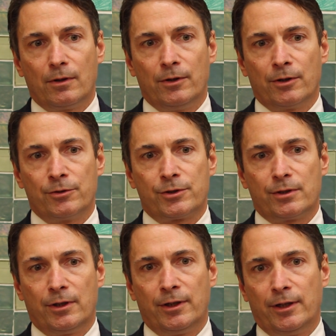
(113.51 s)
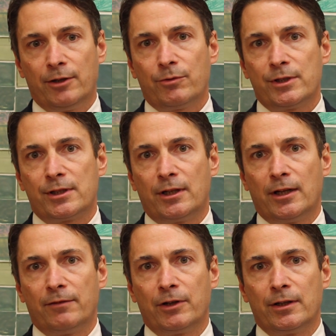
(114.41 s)
There's increasing
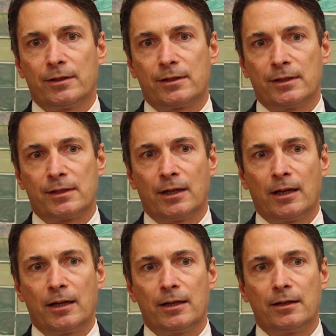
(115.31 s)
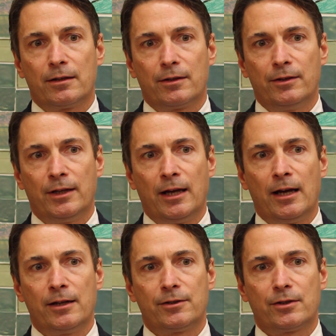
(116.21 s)
evidence to say
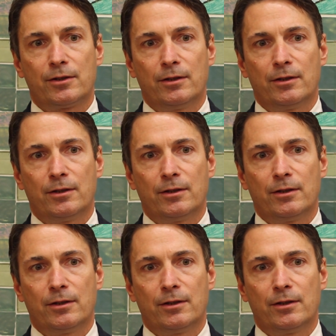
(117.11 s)
that